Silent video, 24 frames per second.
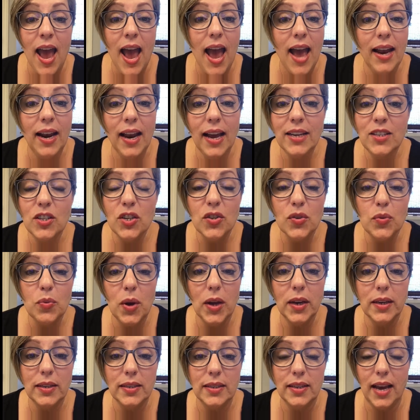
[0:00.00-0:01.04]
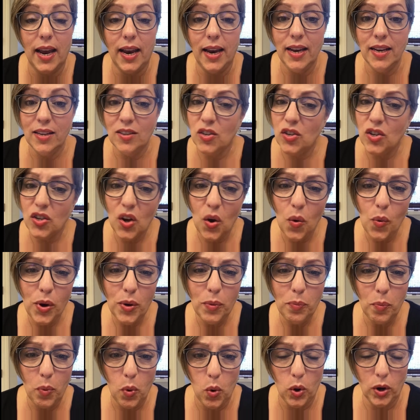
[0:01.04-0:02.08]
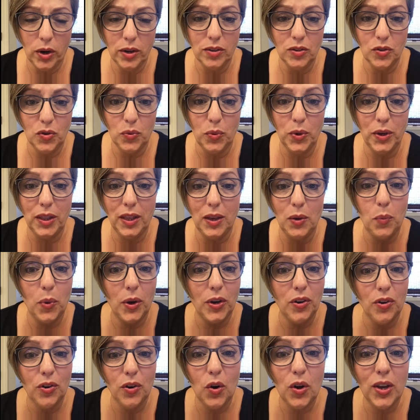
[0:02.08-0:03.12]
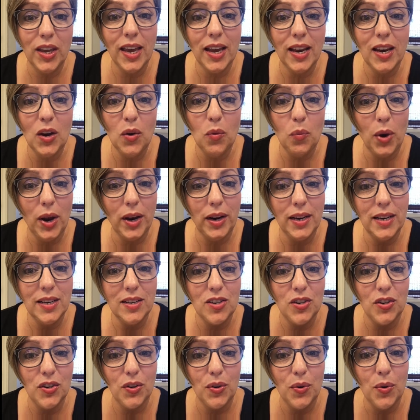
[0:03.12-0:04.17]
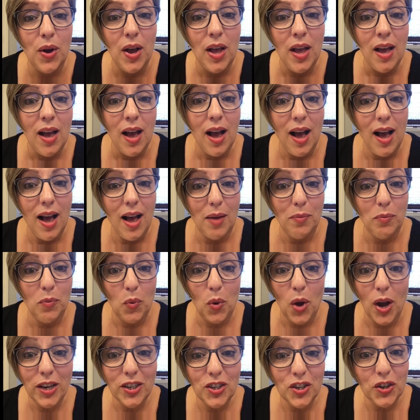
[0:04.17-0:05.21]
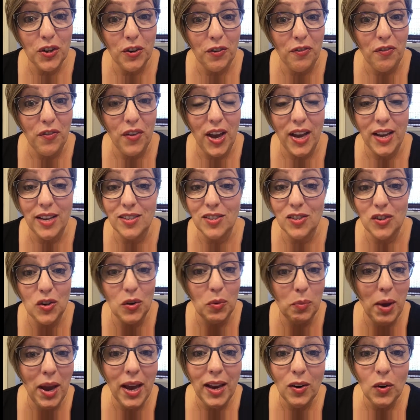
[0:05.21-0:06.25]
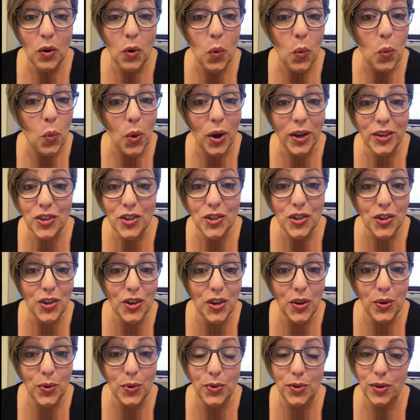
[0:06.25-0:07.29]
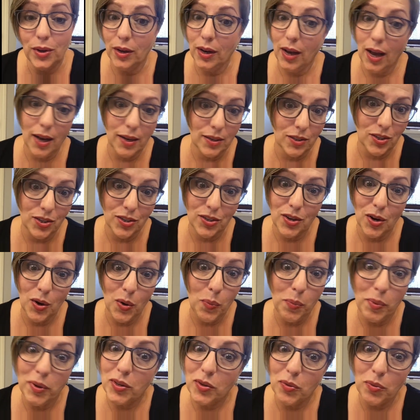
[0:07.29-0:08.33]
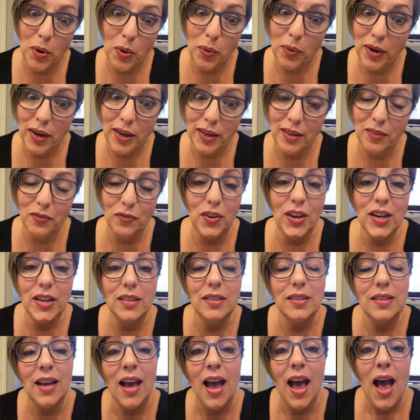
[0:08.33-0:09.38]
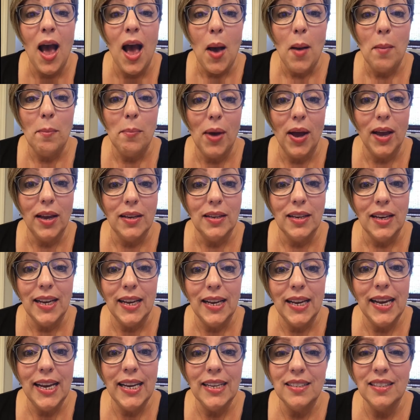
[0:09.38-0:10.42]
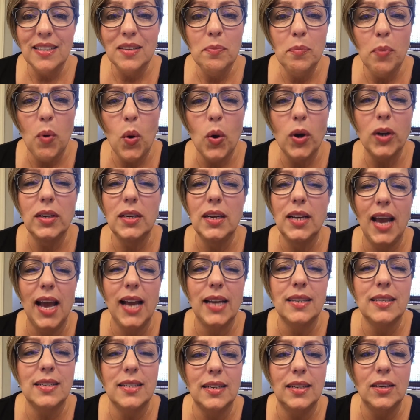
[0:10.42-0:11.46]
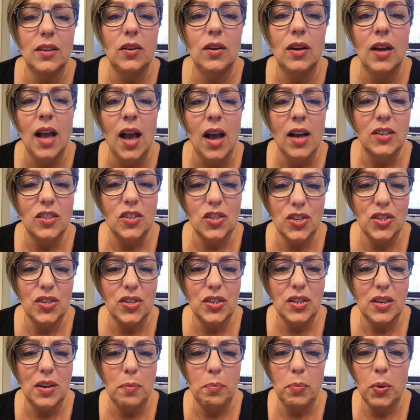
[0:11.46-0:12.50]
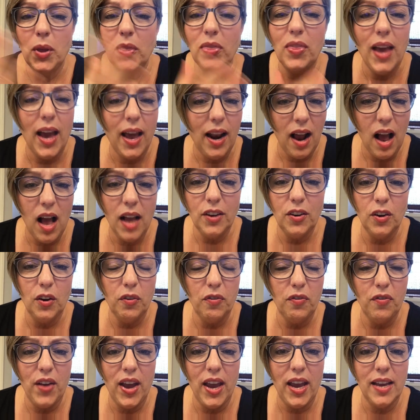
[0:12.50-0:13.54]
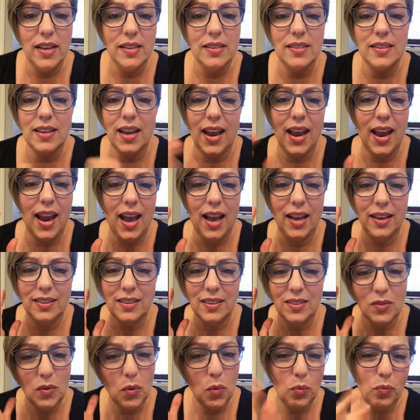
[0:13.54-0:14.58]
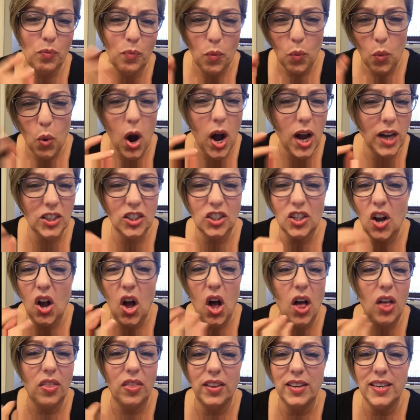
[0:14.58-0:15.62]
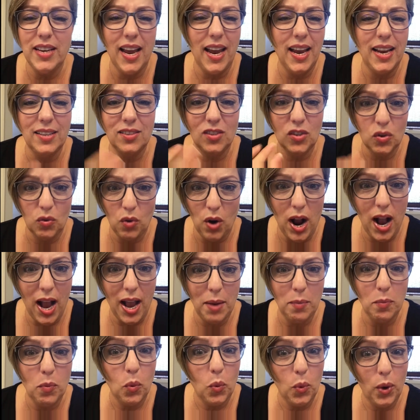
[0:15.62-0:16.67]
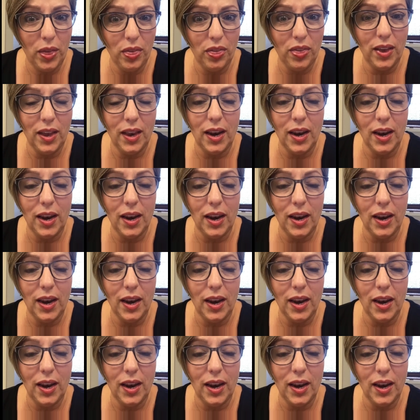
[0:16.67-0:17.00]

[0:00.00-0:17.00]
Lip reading: And I just want to say, it's so important really when you're getting ready to wash your face, no matter what you're using, I just hope it's Rodin and Fields, but it's important not to just put that on your face and wash all the day's grime with